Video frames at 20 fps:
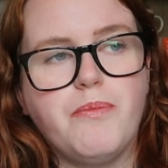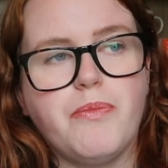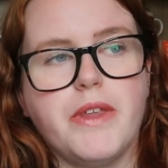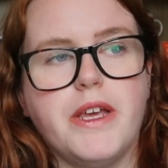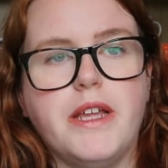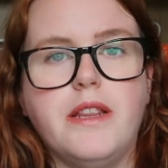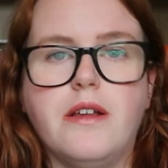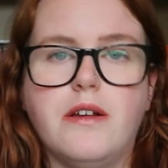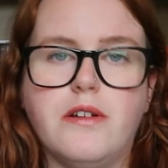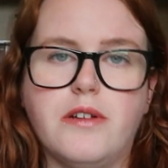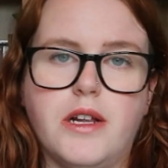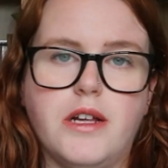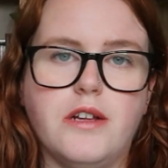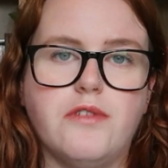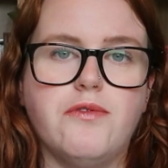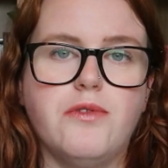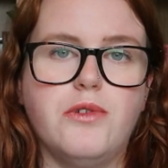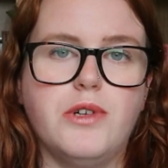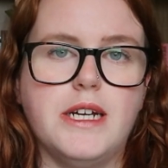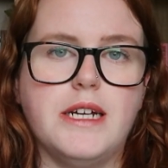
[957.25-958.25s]
in those
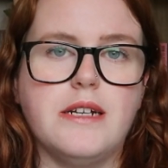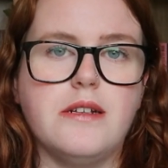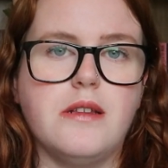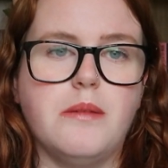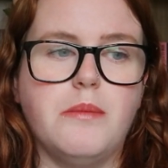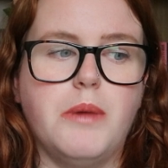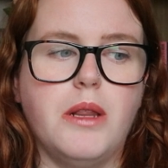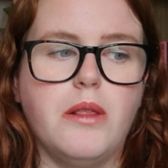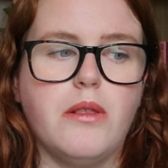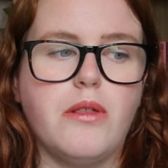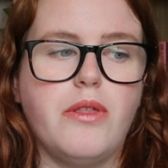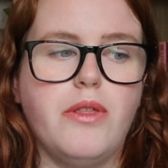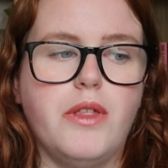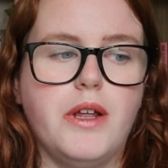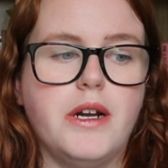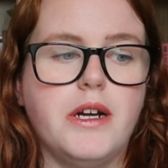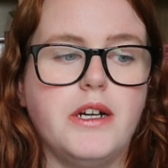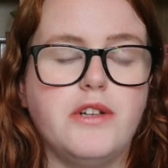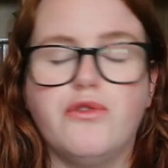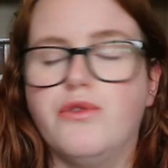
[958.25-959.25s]
last 4 days of the month
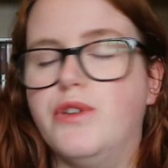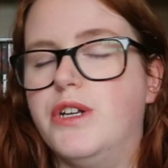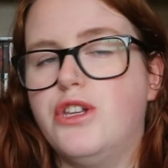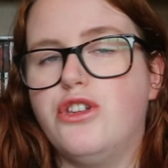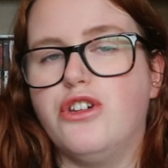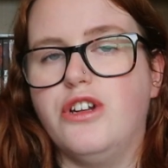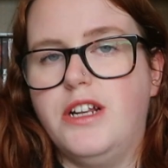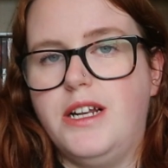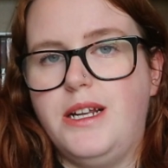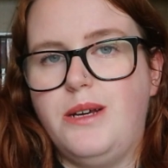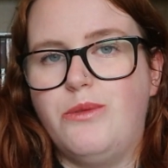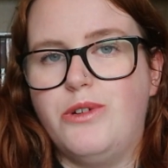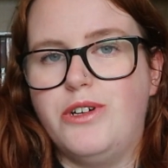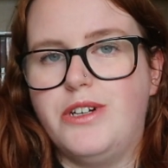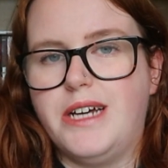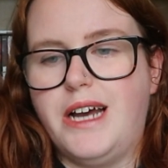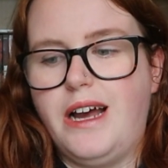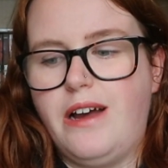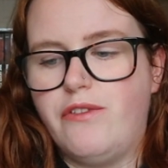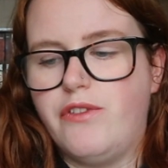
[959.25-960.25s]
than I traditionally would
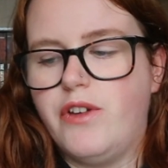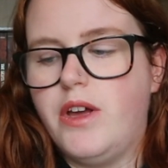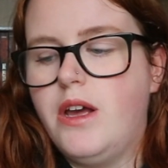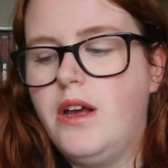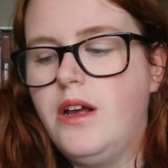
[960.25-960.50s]
have.